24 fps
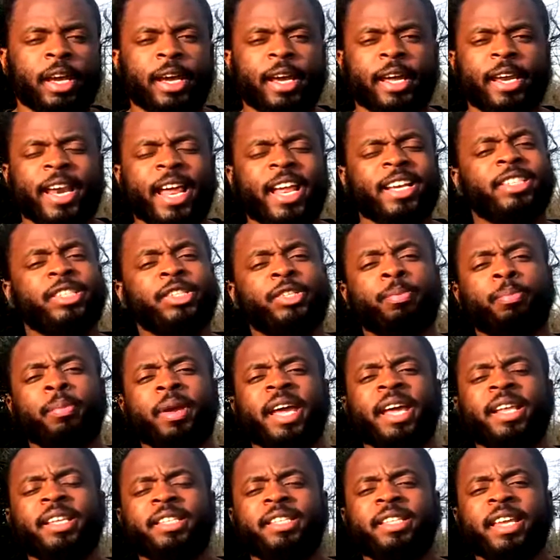And that just
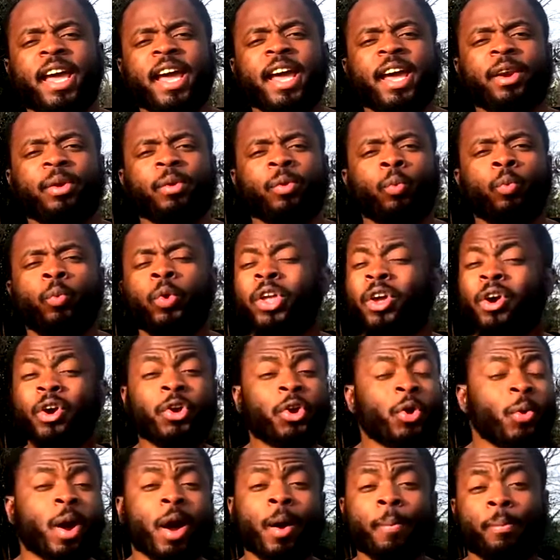means that we all
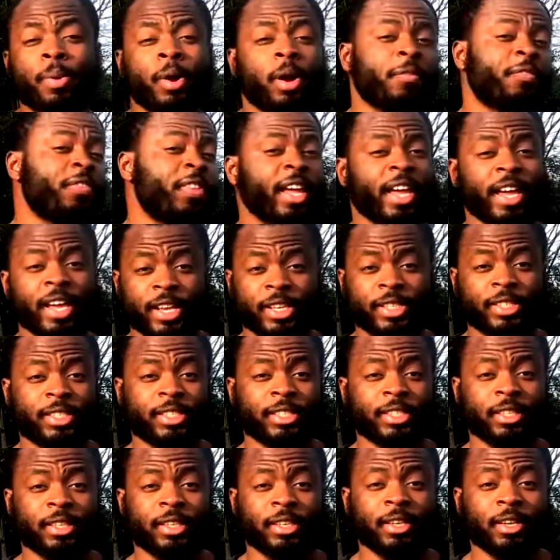know our birthdays.
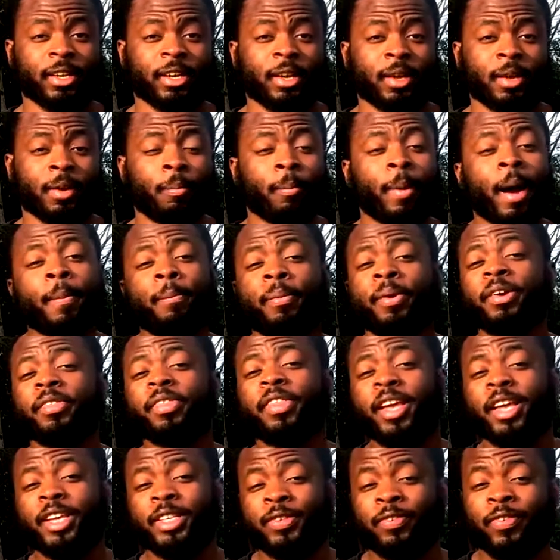My
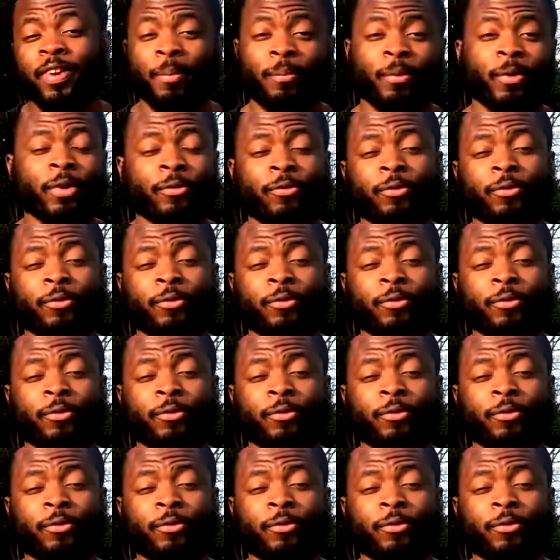birthday is February